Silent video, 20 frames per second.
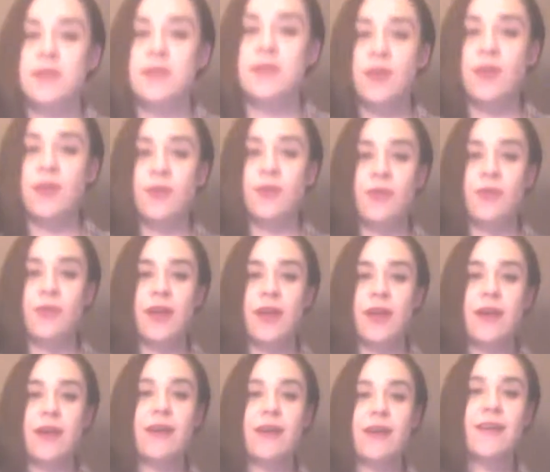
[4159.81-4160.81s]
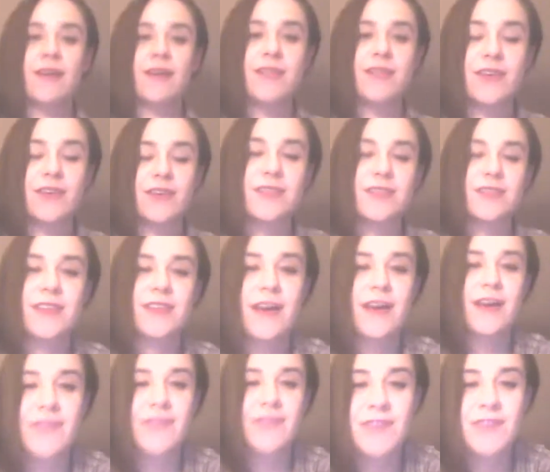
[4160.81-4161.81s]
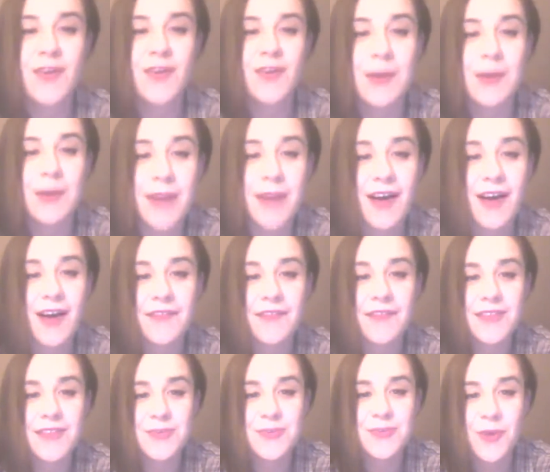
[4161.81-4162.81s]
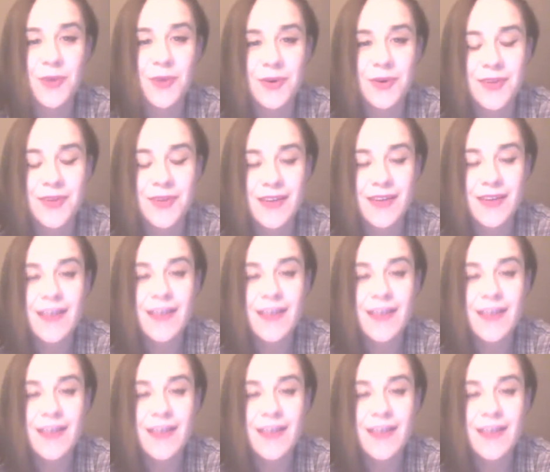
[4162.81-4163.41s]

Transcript: do their stuff, even though I'm not of this world.